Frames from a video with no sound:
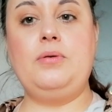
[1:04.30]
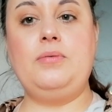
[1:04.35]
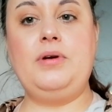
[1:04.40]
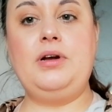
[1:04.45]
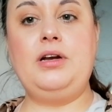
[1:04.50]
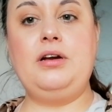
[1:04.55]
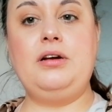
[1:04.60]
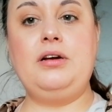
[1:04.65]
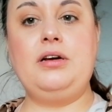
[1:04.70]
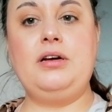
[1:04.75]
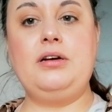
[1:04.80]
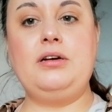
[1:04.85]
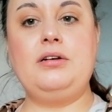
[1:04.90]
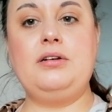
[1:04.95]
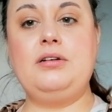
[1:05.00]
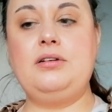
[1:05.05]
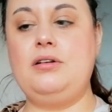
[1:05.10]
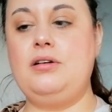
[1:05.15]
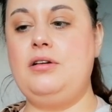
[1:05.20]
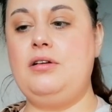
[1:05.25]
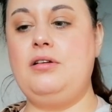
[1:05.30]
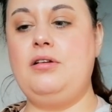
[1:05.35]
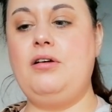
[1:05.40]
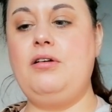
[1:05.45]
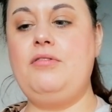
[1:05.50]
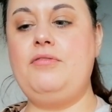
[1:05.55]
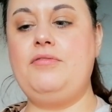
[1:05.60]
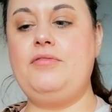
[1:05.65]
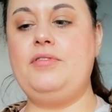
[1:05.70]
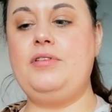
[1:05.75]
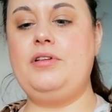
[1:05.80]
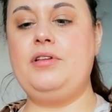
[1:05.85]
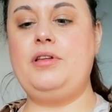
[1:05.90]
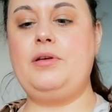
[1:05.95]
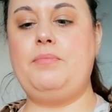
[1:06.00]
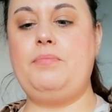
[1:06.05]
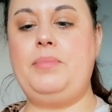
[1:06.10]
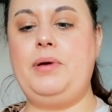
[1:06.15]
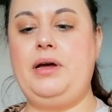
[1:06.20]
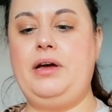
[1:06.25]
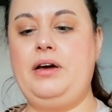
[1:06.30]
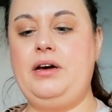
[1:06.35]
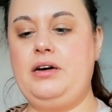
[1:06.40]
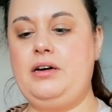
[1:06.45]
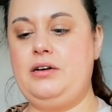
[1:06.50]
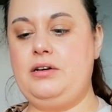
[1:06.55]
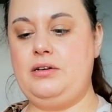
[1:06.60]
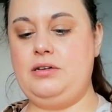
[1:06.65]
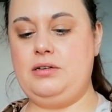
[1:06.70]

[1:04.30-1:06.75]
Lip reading: I really love the pink.